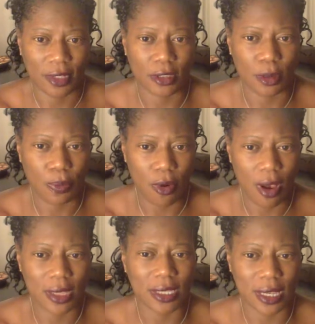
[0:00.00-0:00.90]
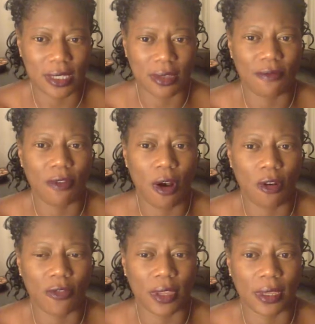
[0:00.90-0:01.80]
the process
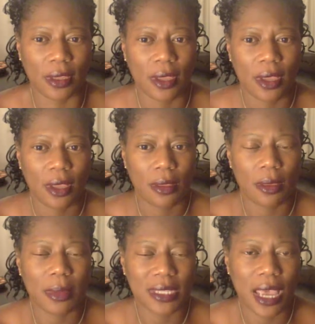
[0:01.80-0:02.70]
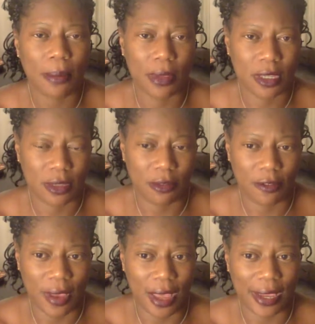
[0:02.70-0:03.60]
involving the metabolism
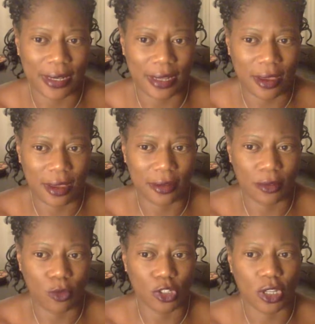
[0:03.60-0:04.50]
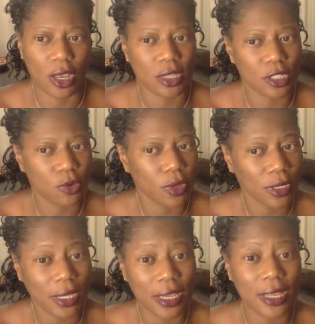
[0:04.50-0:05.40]
of iodine, which
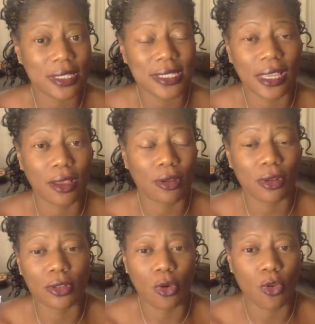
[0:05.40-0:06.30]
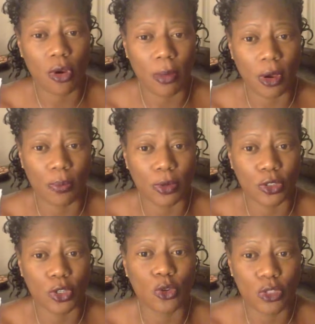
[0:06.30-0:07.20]
consequently cuts down on the hormone
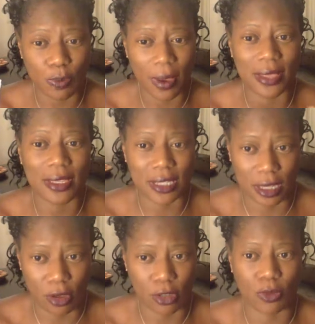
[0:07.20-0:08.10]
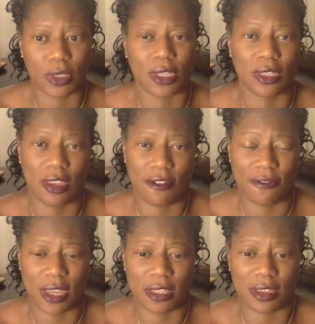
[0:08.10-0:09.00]
produced by the cells within the
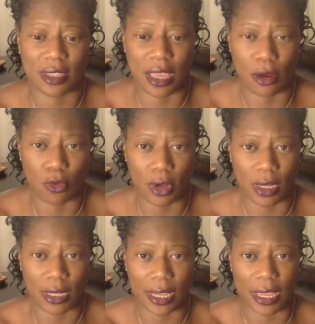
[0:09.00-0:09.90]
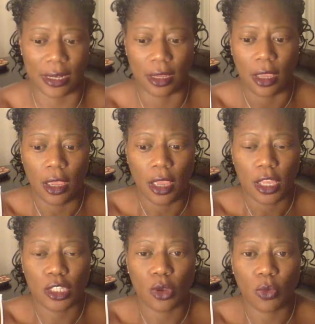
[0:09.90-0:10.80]
affected thyroid gland.
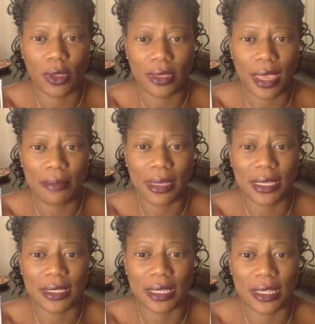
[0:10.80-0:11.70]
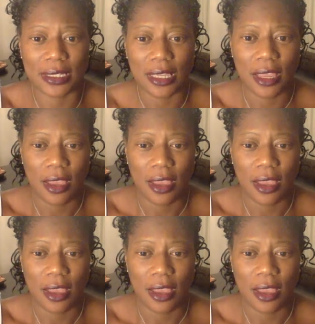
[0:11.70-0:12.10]
So what that means is